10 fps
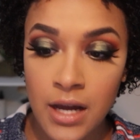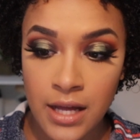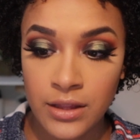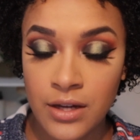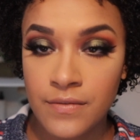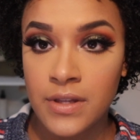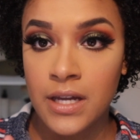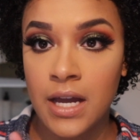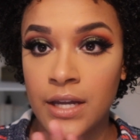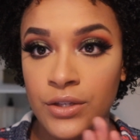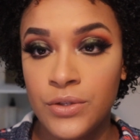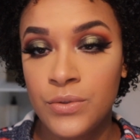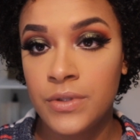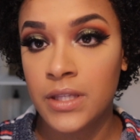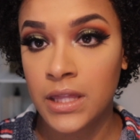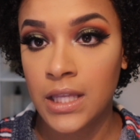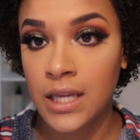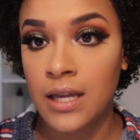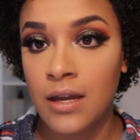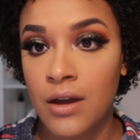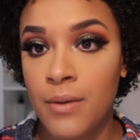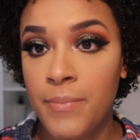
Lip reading: I love that I use the